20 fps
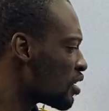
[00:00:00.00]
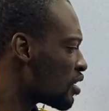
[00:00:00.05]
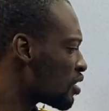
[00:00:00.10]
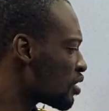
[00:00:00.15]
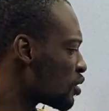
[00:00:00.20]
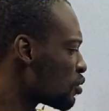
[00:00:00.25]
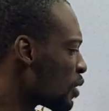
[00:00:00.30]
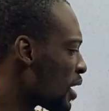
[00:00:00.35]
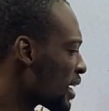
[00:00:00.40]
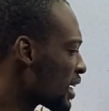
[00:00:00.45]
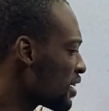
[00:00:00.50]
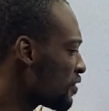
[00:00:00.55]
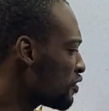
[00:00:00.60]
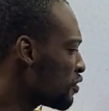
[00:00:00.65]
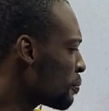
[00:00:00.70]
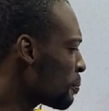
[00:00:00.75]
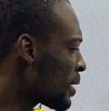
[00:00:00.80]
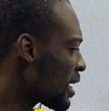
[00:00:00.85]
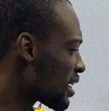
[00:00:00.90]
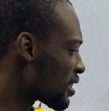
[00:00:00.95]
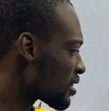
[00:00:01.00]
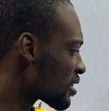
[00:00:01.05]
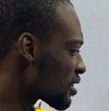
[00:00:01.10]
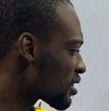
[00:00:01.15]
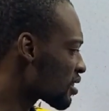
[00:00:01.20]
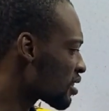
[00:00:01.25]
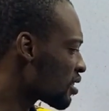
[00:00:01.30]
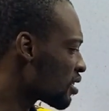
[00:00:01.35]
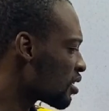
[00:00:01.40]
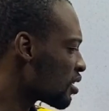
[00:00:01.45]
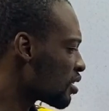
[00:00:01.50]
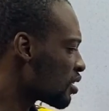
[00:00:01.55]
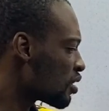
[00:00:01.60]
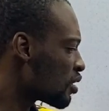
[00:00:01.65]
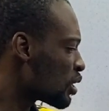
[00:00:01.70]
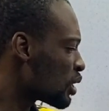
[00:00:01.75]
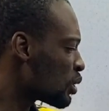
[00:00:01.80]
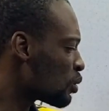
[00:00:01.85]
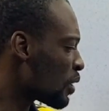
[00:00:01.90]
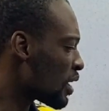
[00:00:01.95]
you are given mass,
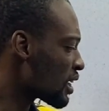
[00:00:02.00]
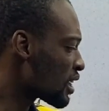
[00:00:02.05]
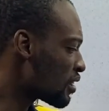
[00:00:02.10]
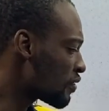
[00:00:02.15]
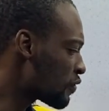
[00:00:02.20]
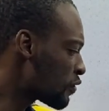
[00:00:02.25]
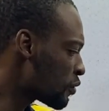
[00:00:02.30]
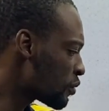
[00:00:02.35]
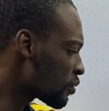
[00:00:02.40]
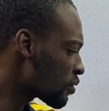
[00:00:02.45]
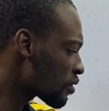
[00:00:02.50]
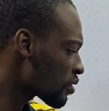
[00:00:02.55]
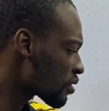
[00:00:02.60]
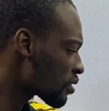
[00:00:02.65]
you are given